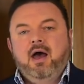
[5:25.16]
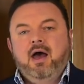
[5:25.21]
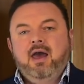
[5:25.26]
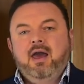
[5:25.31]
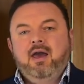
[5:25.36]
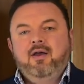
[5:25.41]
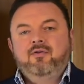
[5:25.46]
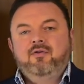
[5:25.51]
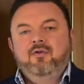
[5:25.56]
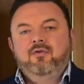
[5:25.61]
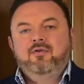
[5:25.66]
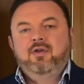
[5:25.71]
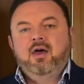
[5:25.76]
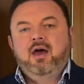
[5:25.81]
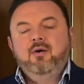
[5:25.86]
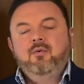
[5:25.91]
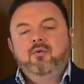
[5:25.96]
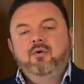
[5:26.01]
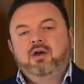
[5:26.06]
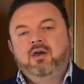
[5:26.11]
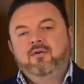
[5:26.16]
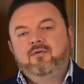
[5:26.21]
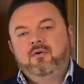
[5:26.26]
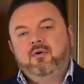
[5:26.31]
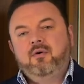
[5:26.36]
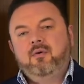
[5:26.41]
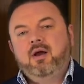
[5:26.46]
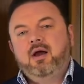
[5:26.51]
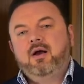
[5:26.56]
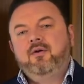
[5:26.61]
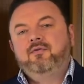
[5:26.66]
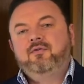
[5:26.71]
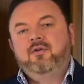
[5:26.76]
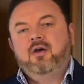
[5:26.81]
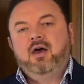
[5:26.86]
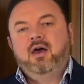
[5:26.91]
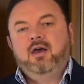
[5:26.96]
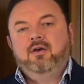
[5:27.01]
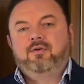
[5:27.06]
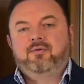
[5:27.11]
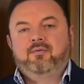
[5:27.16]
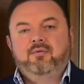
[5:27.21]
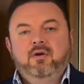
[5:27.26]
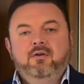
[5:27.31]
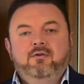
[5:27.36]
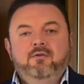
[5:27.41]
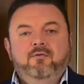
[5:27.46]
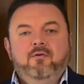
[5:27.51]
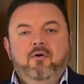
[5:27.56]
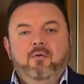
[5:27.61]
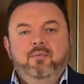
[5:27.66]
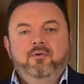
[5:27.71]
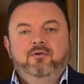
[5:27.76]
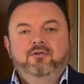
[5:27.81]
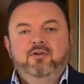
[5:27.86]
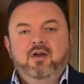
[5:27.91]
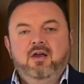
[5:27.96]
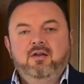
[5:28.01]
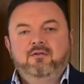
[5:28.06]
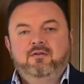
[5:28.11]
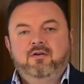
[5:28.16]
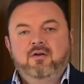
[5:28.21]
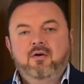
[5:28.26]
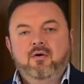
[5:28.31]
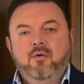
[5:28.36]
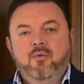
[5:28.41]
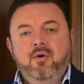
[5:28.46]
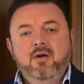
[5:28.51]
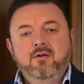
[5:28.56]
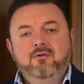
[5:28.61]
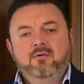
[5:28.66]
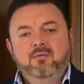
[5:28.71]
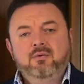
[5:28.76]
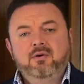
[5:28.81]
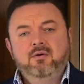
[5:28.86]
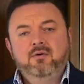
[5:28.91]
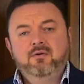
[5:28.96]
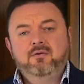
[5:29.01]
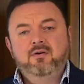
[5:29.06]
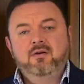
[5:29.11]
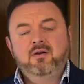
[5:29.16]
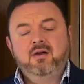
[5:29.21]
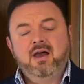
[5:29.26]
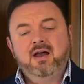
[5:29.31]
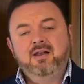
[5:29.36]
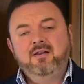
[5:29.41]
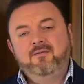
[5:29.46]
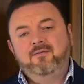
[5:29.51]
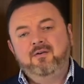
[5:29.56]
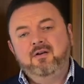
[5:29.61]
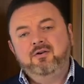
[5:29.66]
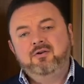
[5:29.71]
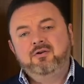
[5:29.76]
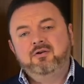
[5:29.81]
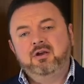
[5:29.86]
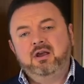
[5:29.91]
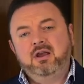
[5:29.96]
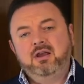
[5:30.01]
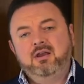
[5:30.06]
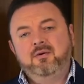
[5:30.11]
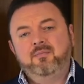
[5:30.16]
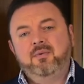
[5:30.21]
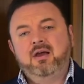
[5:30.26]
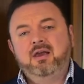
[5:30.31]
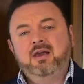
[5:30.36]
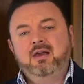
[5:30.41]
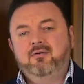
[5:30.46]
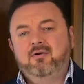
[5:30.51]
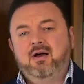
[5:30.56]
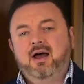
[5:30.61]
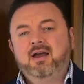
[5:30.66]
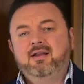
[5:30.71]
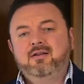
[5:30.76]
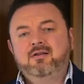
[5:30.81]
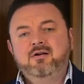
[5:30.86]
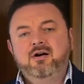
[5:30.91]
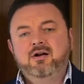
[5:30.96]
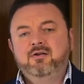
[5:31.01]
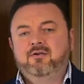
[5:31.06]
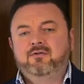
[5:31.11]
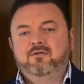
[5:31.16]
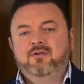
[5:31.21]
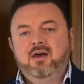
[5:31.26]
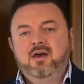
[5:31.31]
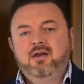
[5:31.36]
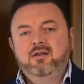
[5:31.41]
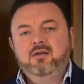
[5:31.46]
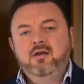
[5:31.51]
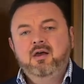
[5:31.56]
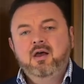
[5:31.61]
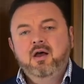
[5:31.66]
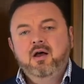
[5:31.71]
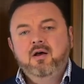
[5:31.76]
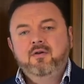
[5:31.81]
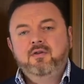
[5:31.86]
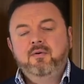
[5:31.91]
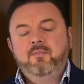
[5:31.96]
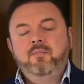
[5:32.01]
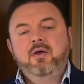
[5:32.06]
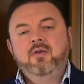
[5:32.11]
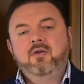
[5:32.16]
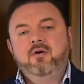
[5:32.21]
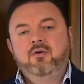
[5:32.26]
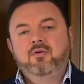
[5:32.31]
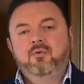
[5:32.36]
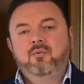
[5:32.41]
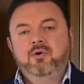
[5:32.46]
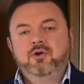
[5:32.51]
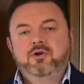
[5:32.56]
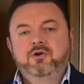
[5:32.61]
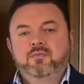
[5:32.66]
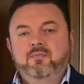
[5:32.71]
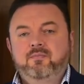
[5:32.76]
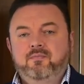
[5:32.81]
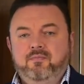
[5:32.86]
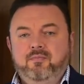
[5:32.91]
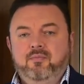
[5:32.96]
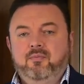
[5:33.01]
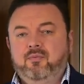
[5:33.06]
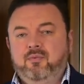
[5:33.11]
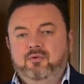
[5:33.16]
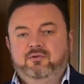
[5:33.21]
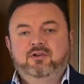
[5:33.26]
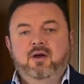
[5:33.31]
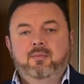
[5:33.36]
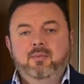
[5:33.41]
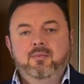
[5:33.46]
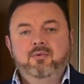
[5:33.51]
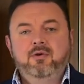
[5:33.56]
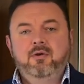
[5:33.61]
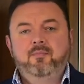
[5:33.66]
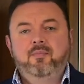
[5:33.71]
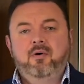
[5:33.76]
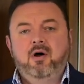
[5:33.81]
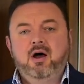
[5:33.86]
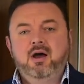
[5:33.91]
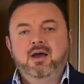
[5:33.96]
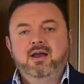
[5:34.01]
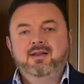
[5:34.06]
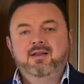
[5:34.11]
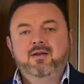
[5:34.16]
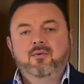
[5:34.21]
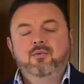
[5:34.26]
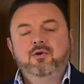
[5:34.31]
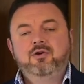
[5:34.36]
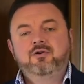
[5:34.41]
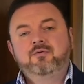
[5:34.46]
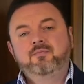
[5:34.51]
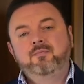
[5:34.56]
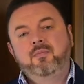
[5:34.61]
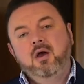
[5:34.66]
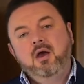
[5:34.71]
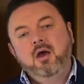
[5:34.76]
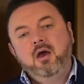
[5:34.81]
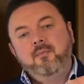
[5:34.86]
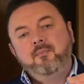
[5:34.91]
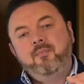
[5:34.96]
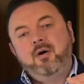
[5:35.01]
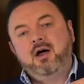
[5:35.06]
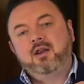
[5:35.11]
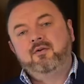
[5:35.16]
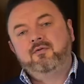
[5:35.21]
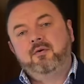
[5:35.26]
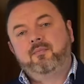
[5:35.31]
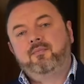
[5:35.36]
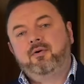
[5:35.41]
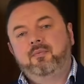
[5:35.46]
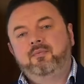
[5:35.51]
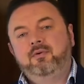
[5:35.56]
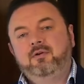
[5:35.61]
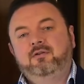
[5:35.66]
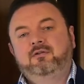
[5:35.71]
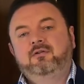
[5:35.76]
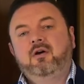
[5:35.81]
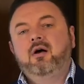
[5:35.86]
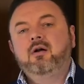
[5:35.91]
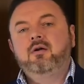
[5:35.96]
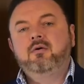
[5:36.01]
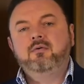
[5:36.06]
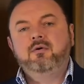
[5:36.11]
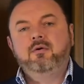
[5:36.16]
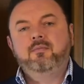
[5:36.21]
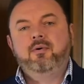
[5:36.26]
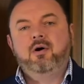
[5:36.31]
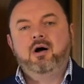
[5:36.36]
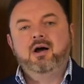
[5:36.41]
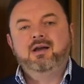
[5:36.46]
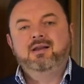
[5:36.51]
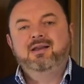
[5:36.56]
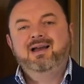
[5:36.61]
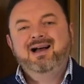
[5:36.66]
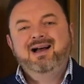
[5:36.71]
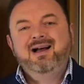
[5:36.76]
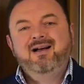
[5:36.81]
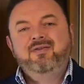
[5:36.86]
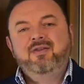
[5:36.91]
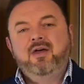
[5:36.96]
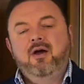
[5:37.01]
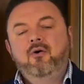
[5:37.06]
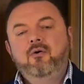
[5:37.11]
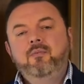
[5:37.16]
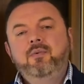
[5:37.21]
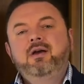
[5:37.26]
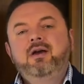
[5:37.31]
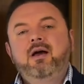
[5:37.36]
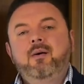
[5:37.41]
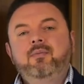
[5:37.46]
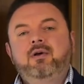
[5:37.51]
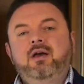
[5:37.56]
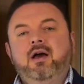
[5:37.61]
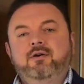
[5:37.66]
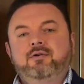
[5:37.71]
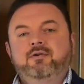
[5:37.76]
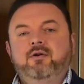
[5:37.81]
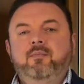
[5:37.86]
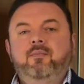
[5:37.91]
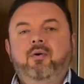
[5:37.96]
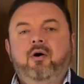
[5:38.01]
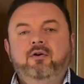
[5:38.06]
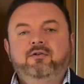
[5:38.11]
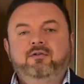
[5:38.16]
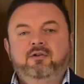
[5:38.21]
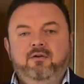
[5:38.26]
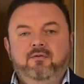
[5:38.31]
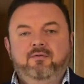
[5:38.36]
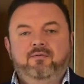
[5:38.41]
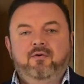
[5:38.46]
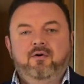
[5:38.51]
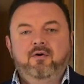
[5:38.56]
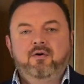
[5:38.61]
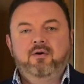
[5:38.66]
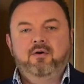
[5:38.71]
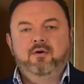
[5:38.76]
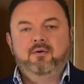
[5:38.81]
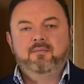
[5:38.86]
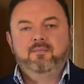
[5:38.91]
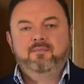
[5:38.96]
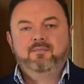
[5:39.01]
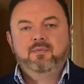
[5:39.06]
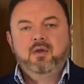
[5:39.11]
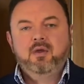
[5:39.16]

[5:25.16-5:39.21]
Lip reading: And they will give you around a 3 to 4% rental yield. And eventually in about year 8, 9 or 10, depending on which suburb you buy in and which part of the property cycle you buy in, they will become cash flow positive for you.